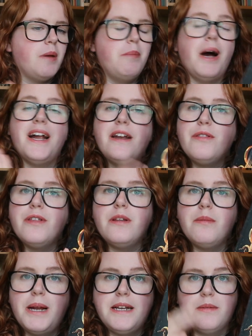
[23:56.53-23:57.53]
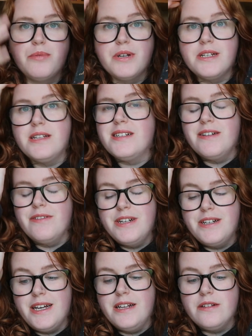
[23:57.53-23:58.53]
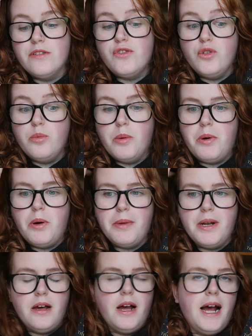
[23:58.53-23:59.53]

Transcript: But I know that the Plated Prisoner series is super popular,